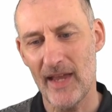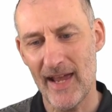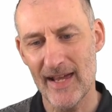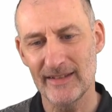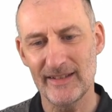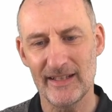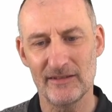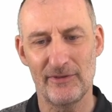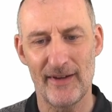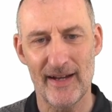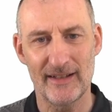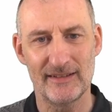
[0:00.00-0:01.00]
And in
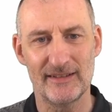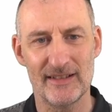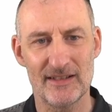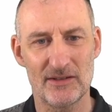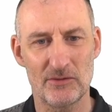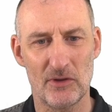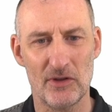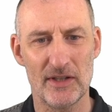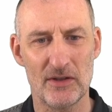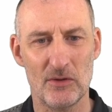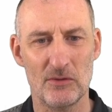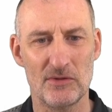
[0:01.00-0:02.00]
fact, this
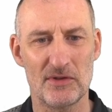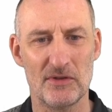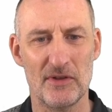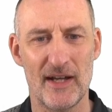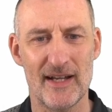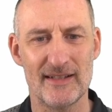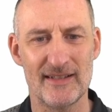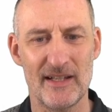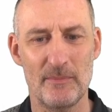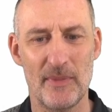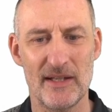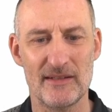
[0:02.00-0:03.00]
drawing also has a
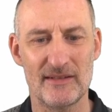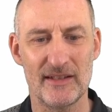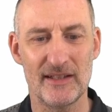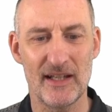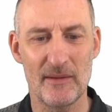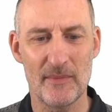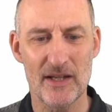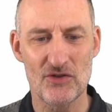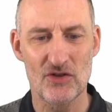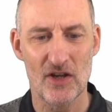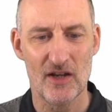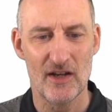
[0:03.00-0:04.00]
pasted
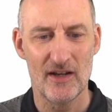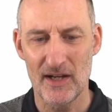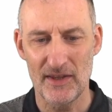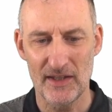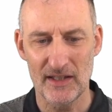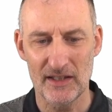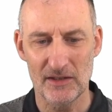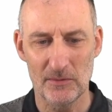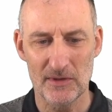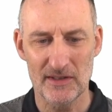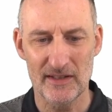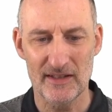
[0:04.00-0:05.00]
image. I think it
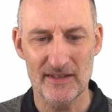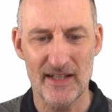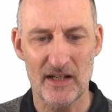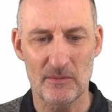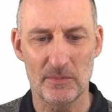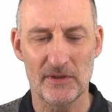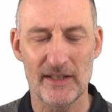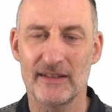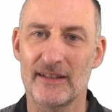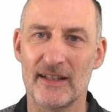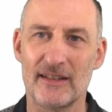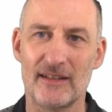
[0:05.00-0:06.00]
was this airplane
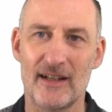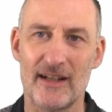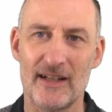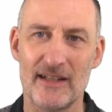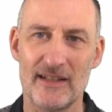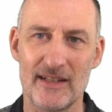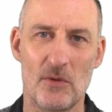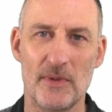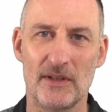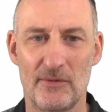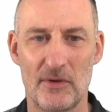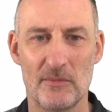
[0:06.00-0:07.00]
that I
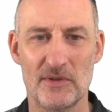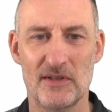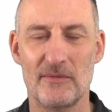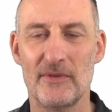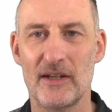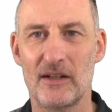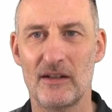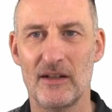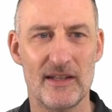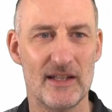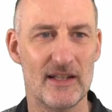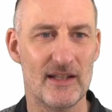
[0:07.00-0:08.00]
copied from somewhere
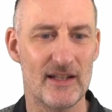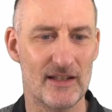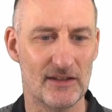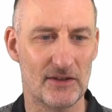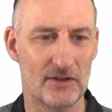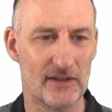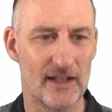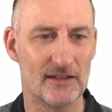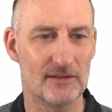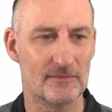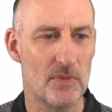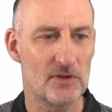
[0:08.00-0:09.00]
the
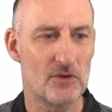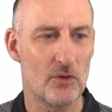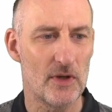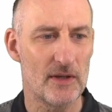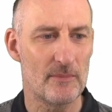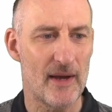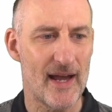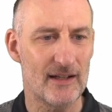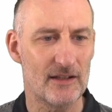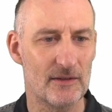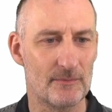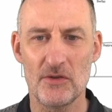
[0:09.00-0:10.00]
internet. But going back,
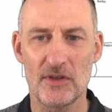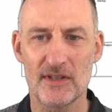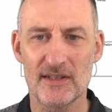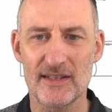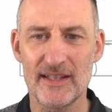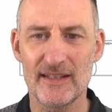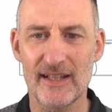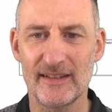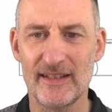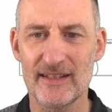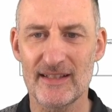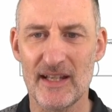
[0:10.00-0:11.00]
you can see that
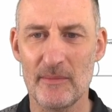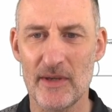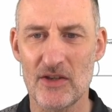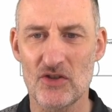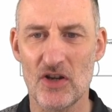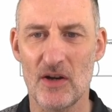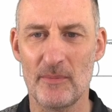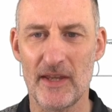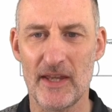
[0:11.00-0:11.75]
this image up